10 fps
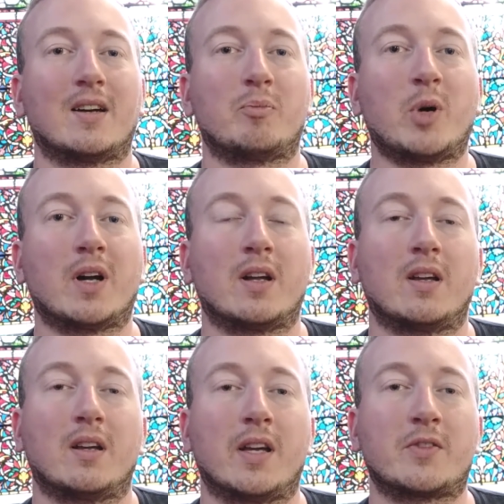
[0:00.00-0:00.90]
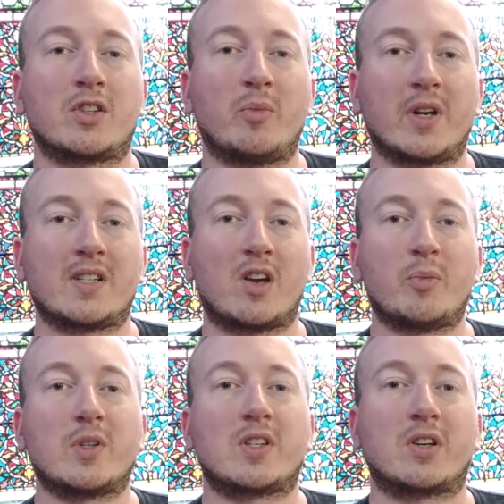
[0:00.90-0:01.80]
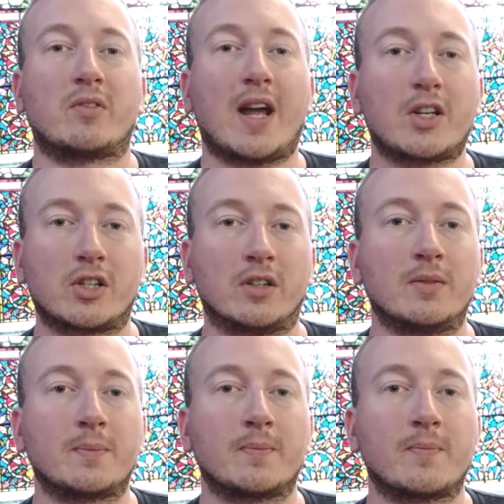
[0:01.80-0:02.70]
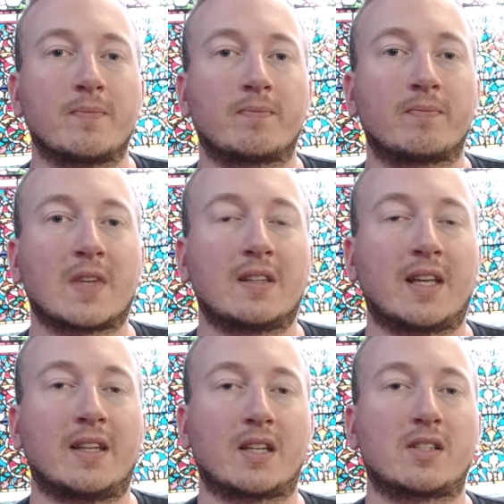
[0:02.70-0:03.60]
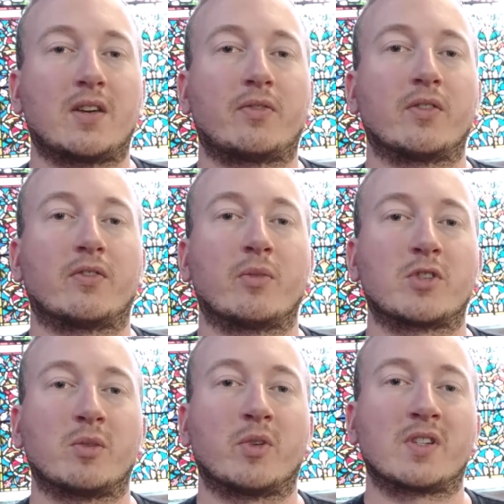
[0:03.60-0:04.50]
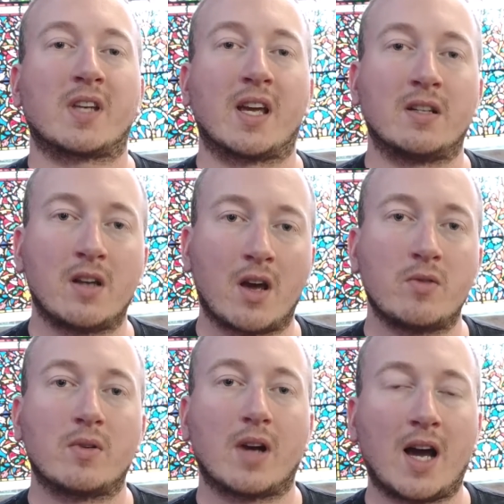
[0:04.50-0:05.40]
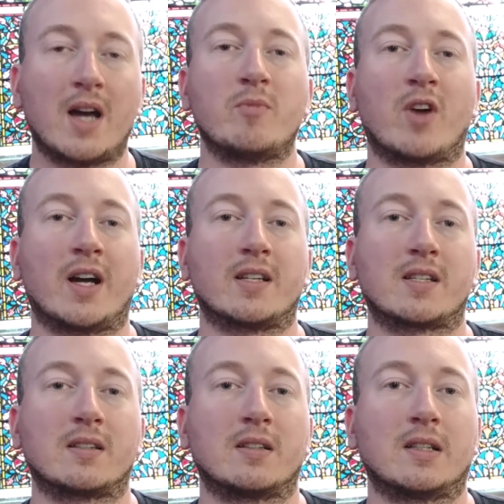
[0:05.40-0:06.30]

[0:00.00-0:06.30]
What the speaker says: But if someone is open to correction, then that's different from someone saying, no, I'm right.